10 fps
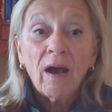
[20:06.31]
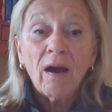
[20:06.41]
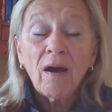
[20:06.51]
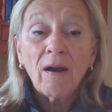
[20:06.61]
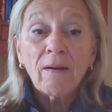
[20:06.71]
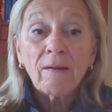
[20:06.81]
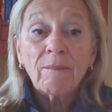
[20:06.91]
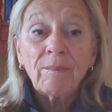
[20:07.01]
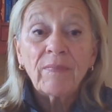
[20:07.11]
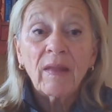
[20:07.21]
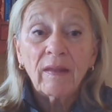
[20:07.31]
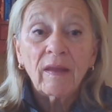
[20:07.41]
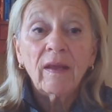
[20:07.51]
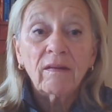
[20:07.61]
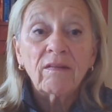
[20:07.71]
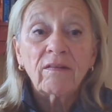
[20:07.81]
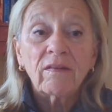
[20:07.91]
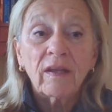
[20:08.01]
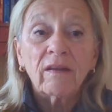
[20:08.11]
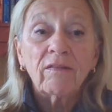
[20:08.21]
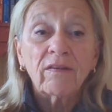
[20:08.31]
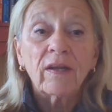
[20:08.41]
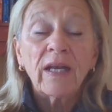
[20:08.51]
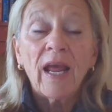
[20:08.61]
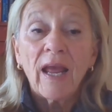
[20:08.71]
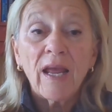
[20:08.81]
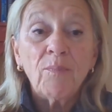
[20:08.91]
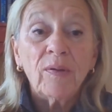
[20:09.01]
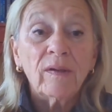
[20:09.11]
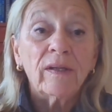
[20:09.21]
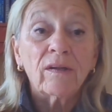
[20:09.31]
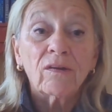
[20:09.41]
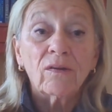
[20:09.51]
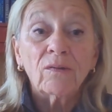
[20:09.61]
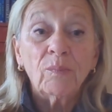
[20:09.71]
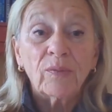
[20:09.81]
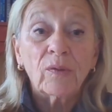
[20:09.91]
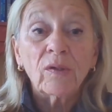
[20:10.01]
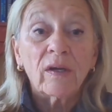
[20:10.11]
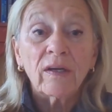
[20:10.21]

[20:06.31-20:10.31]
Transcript: It's an apolitical book.